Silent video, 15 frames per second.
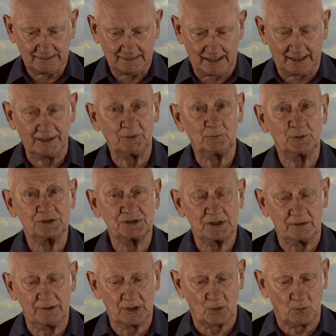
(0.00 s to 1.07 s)
and it was
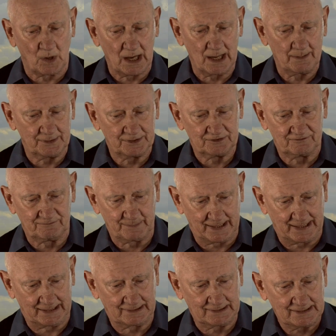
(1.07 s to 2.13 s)
a requirement of
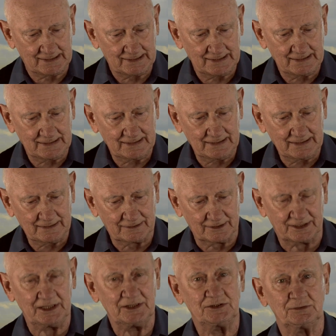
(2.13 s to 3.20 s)
man that
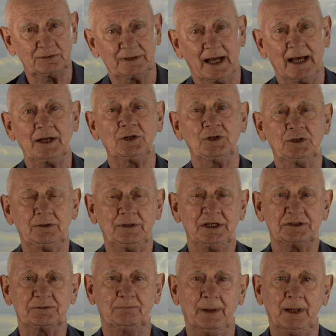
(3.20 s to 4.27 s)
he should undo
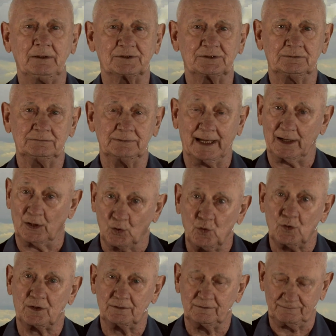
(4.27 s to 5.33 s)
his belt and
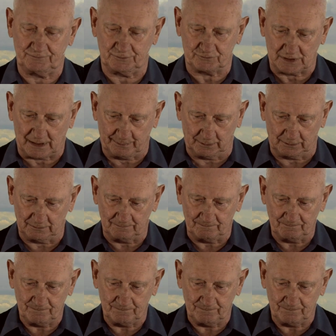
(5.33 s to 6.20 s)
look for trouble.